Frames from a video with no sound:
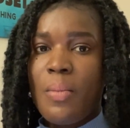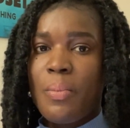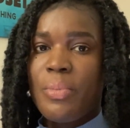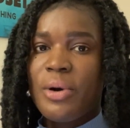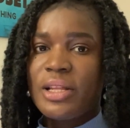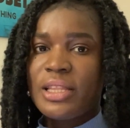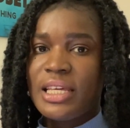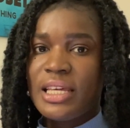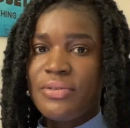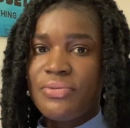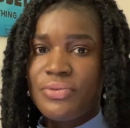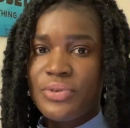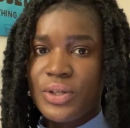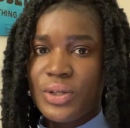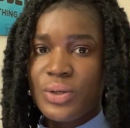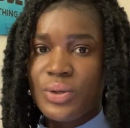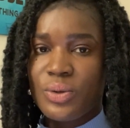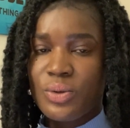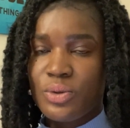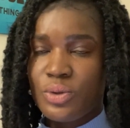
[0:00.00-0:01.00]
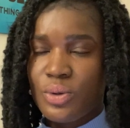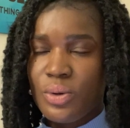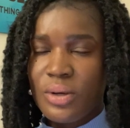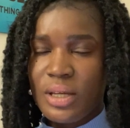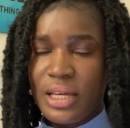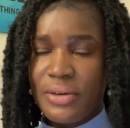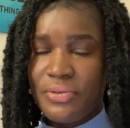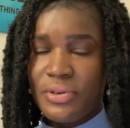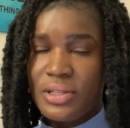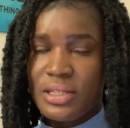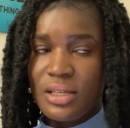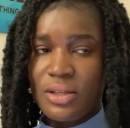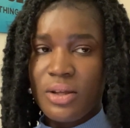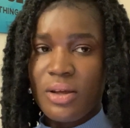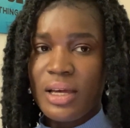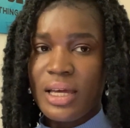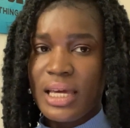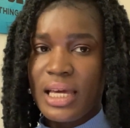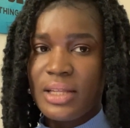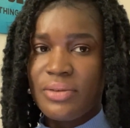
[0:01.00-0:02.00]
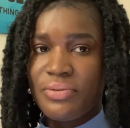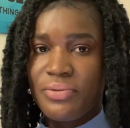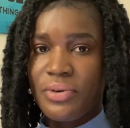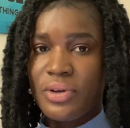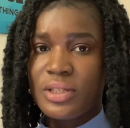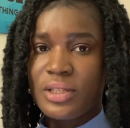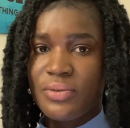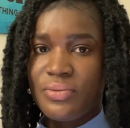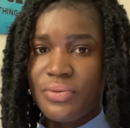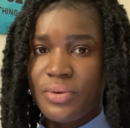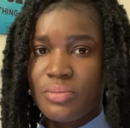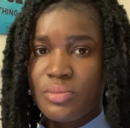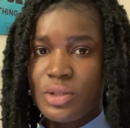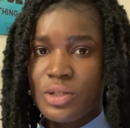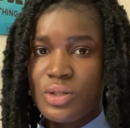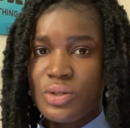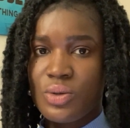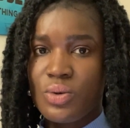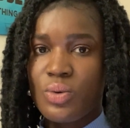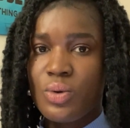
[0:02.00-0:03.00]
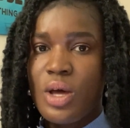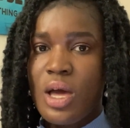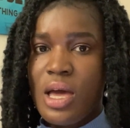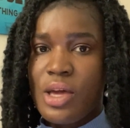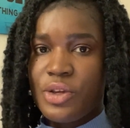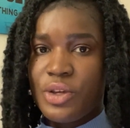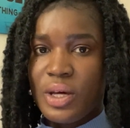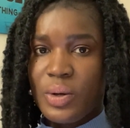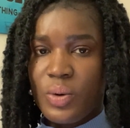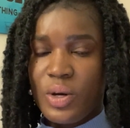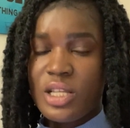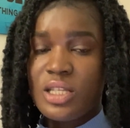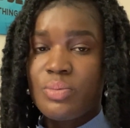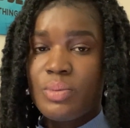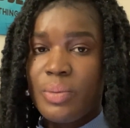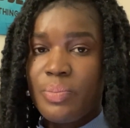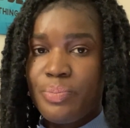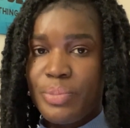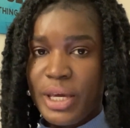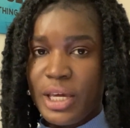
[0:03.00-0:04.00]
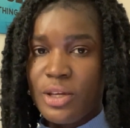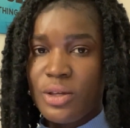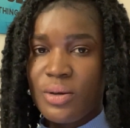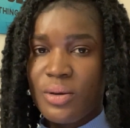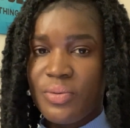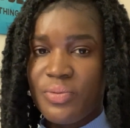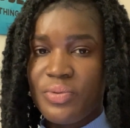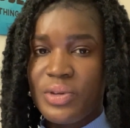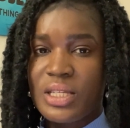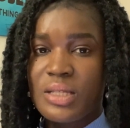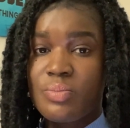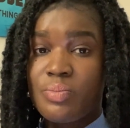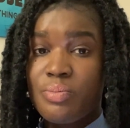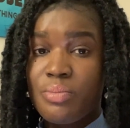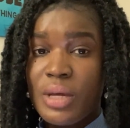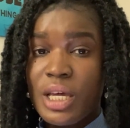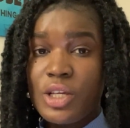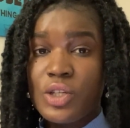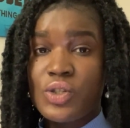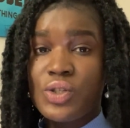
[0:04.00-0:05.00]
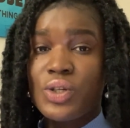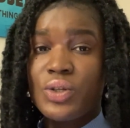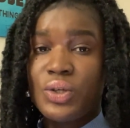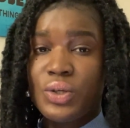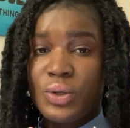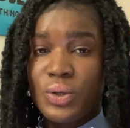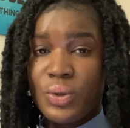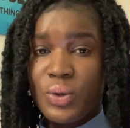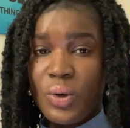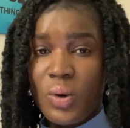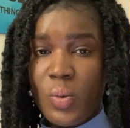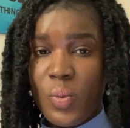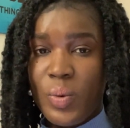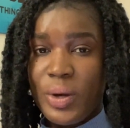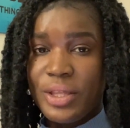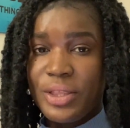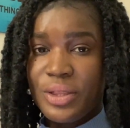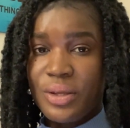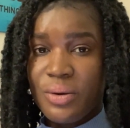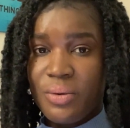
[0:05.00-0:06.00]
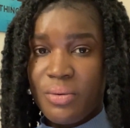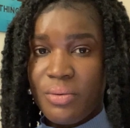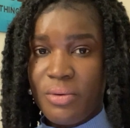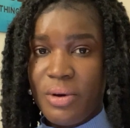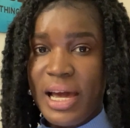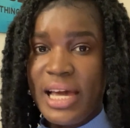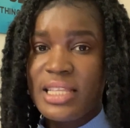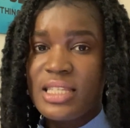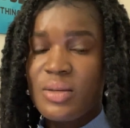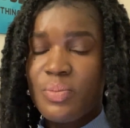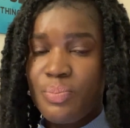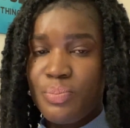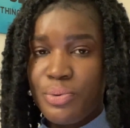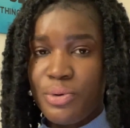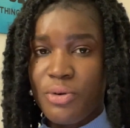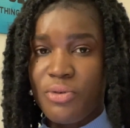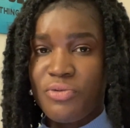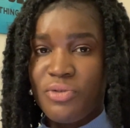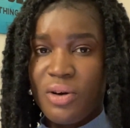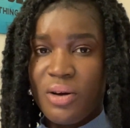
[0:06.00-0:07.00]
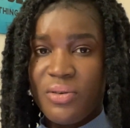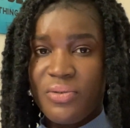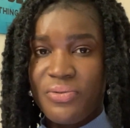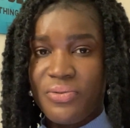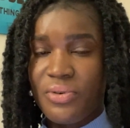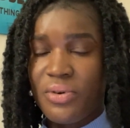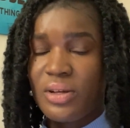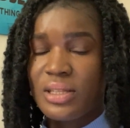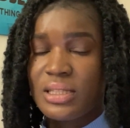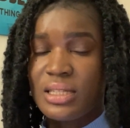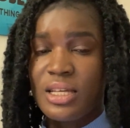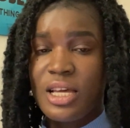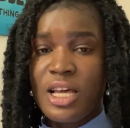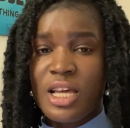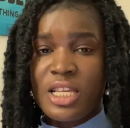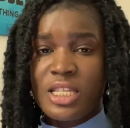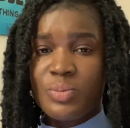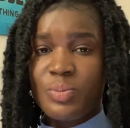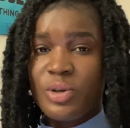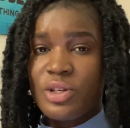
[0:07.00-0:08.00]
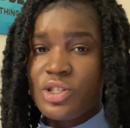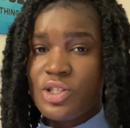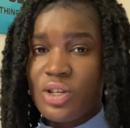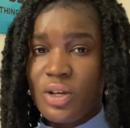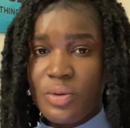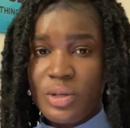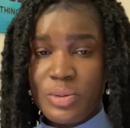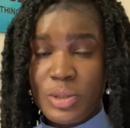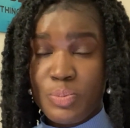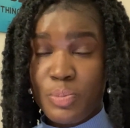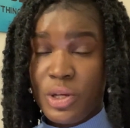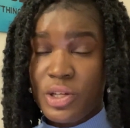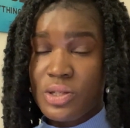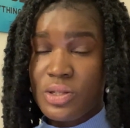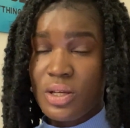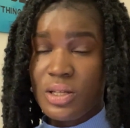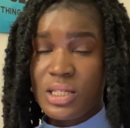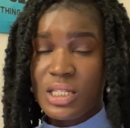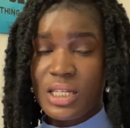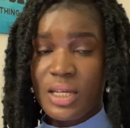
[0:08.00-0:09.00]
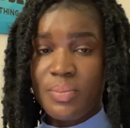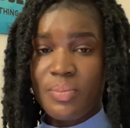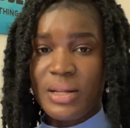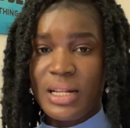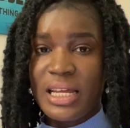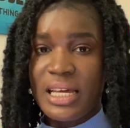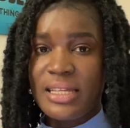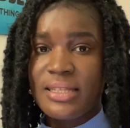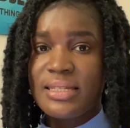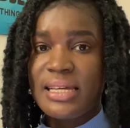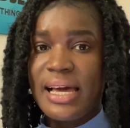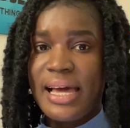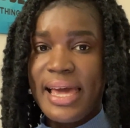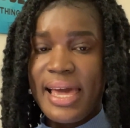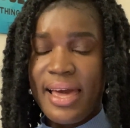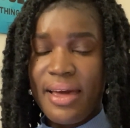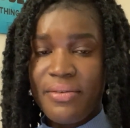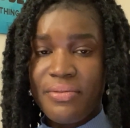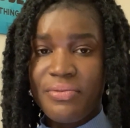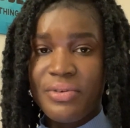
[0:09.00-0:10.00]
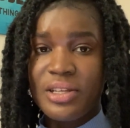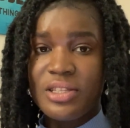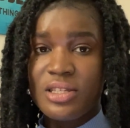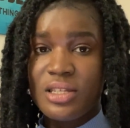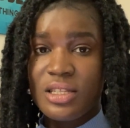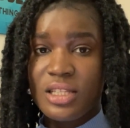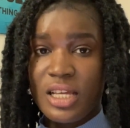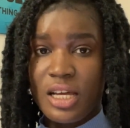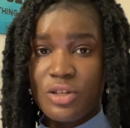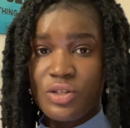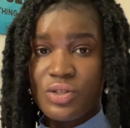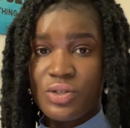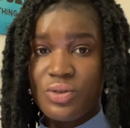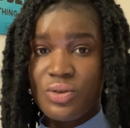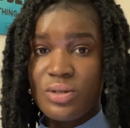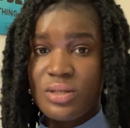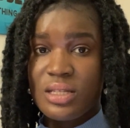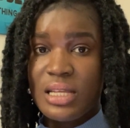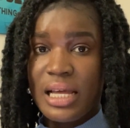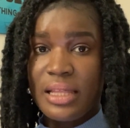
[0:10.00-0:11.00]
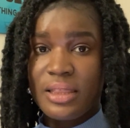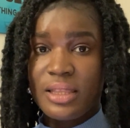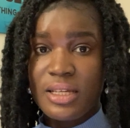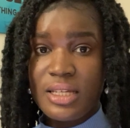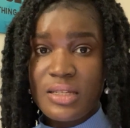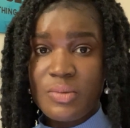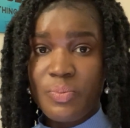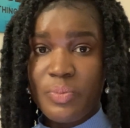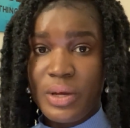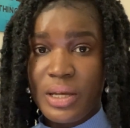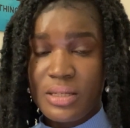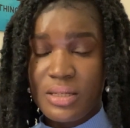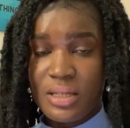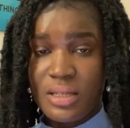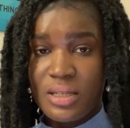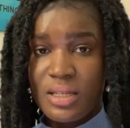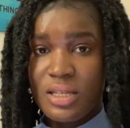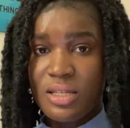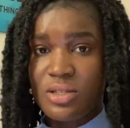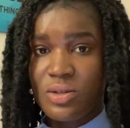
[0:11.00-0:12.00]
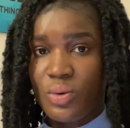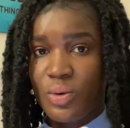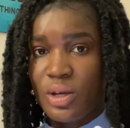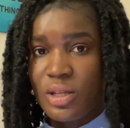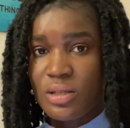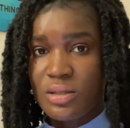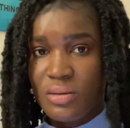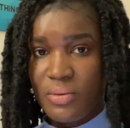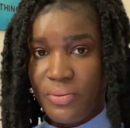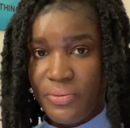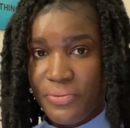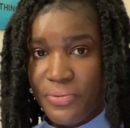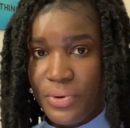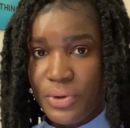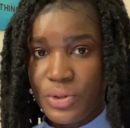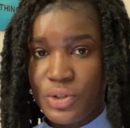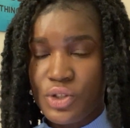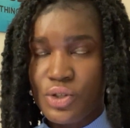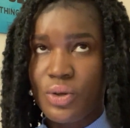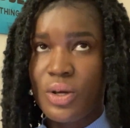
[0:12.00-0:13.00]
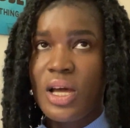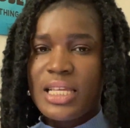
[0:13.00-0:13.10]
But if you did not get funding from the school, you're going to be paying your fees. Make sure you go with the right proof of funding, sponsorship letter, everything that shows that this person is going to fund you.